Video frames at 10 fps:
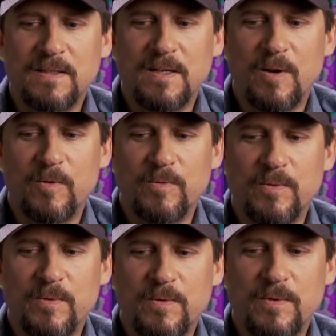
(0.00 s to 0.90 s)
you know,
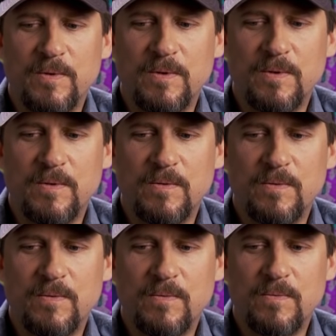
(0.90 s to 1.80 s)

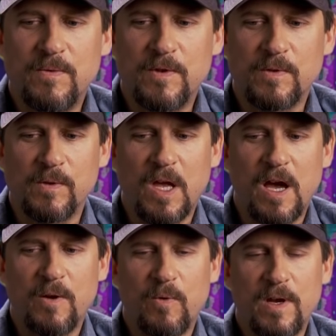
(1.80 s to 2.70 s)
there's a
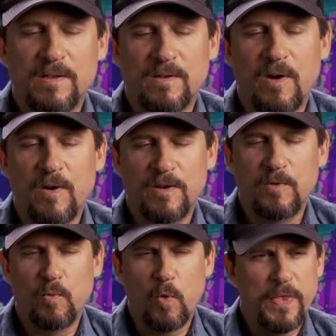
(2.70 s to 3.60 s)
lot of ways to
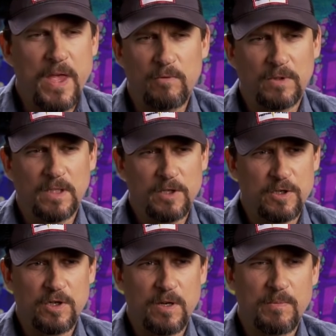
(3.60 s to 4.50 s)
argue what that
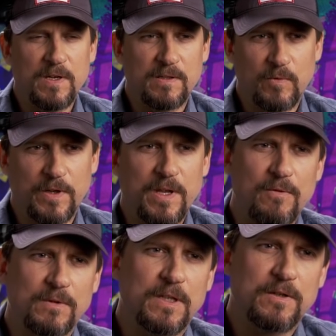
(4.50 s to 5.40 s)
relationship is and what
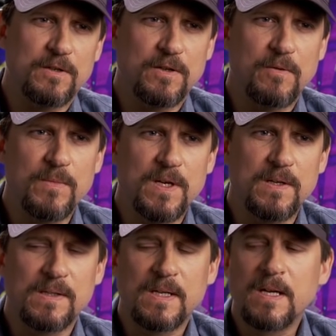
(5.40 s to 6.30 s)
that relationship
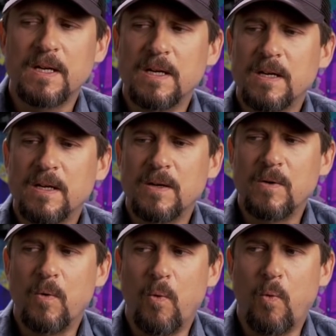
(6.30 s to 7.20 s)
means.
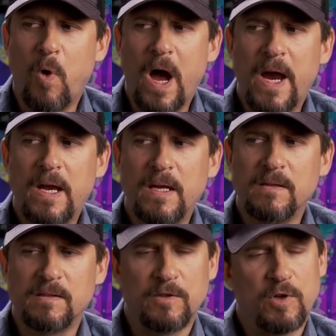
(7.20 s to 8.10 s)
Why
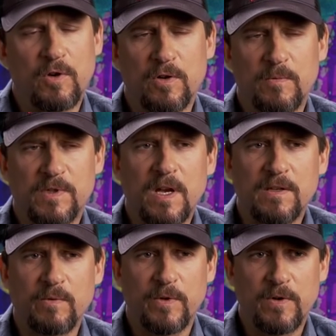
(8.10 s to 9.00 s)
is the Joker
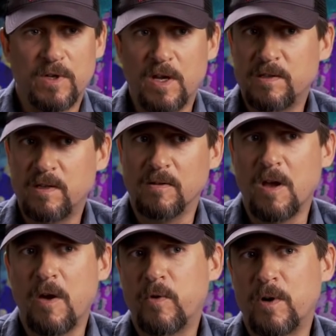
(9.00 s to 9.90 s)
obsessed with her? Does he
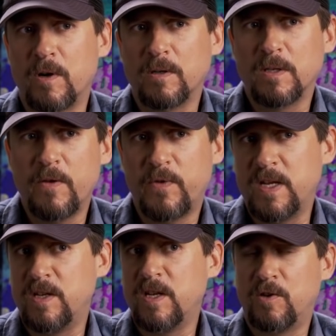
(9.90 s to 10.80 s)
love her? If
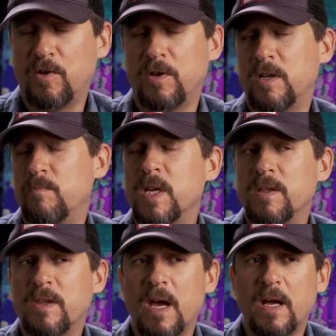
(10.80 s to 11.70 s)
he did, could he
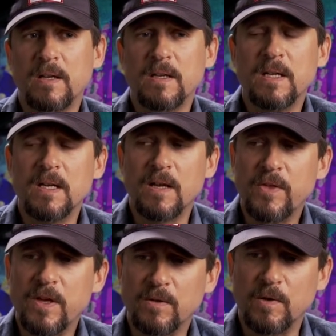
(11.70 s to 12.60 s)
admit that? And I
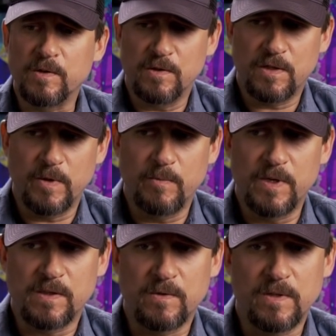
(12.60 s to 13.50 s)
think those are some of the
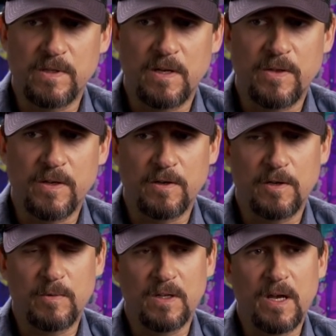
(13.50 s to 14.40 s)
mysteries that I think are
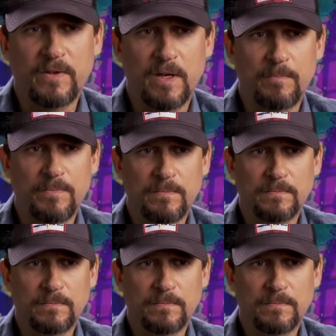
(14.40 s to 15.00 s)
going to be left up